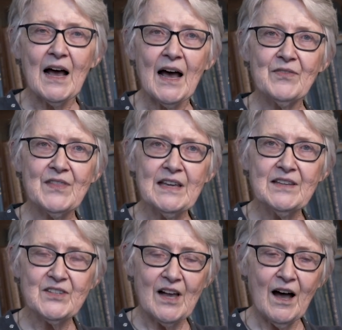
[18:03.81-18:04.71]
And
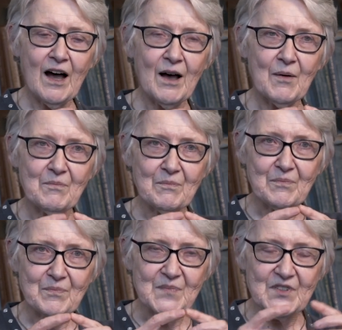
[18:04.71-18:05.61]
these are
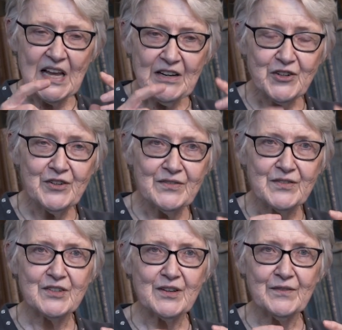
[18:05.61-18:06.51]

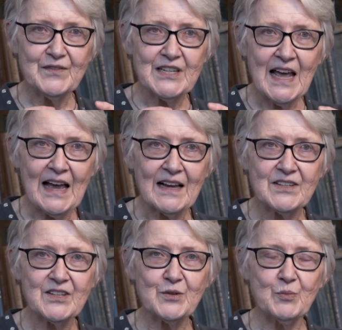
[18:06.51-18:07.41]
sections of
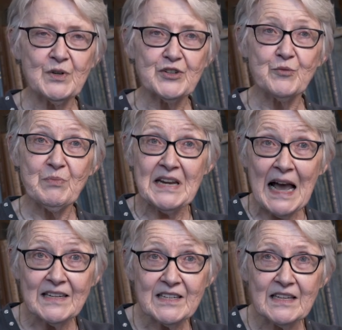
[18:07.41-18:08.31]
text which have been
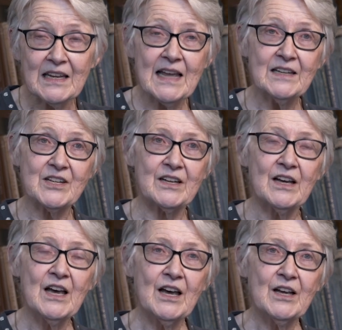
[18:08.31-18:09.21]
added later
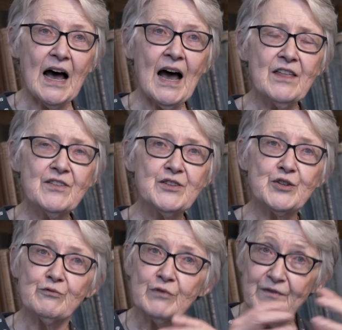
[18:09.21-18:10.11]
either
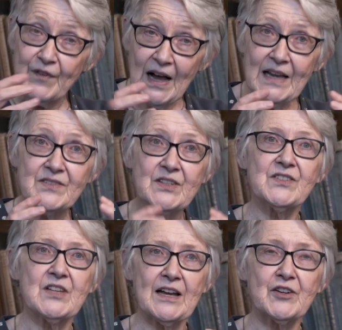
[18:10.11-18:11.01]
to revise a
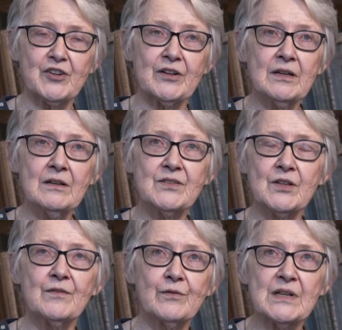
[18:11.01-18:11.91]
section.
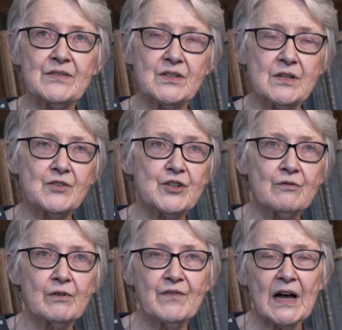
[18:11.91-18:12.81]
So, for instance, she
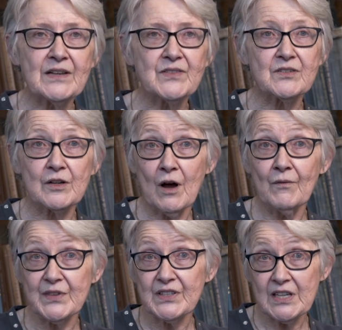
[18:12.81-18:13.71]
revises a
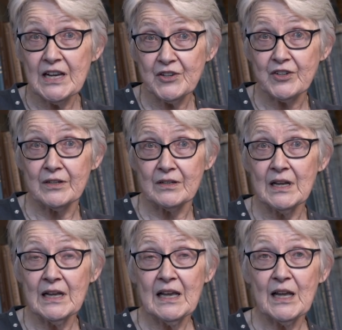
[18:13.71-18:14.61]
conversation
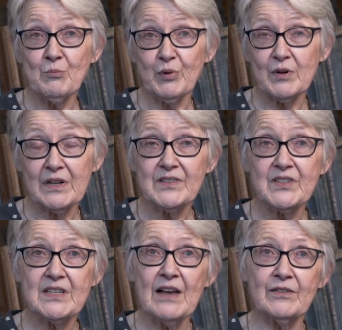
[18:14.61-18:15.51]
in booklet
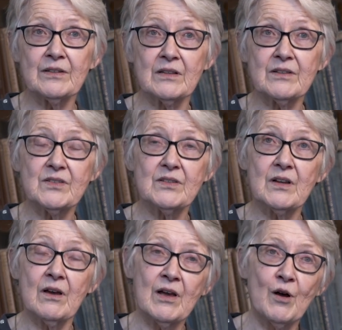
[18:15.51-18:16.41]
7 that's
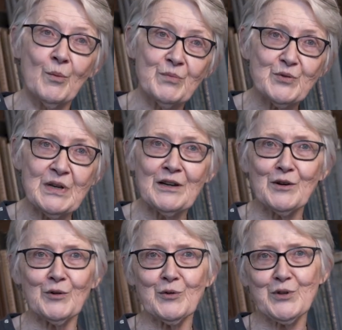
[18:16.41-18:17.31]
going on
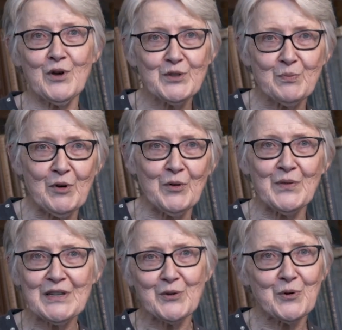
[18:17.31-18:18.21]
between Lord Osborne,
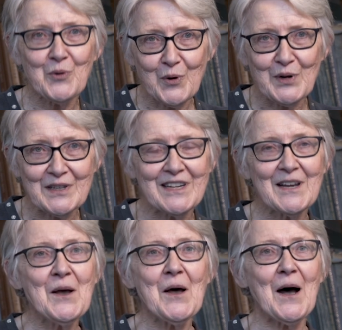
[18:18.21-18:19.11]
this awkward
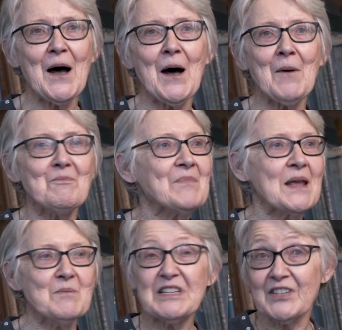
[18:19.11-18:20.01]

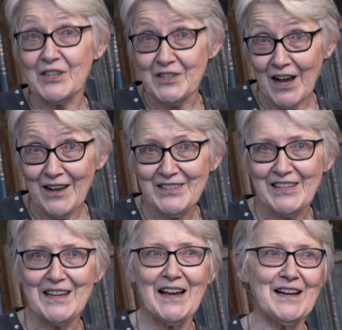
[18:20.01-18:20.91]
Mr.
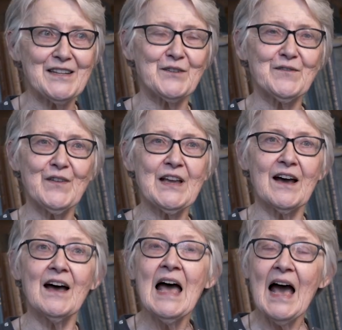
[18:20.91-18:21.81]
Darcy kind of
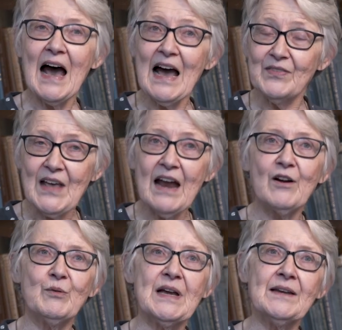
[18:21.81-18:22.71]
figure, and the
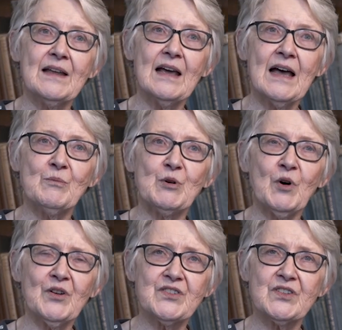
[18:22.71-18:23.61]
heroine, Emma
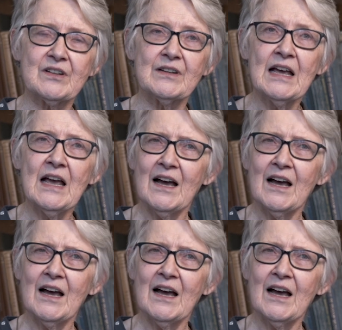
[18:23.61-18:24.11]
Watson.